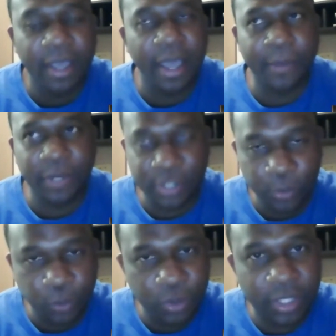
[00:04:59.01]
I'm in tune
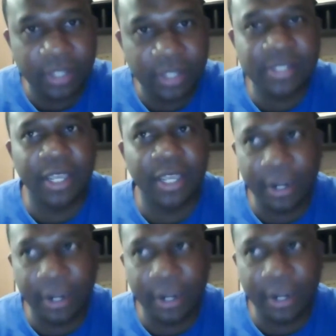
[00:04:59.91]
with this, and I
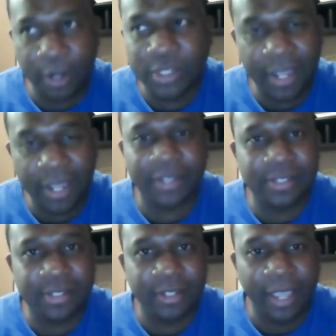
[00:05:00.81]
know what's
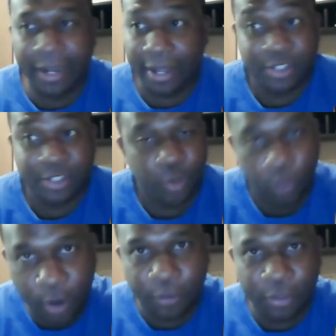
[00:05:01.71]
next, and that's
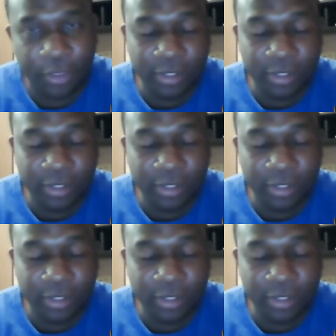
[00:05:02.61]
growth.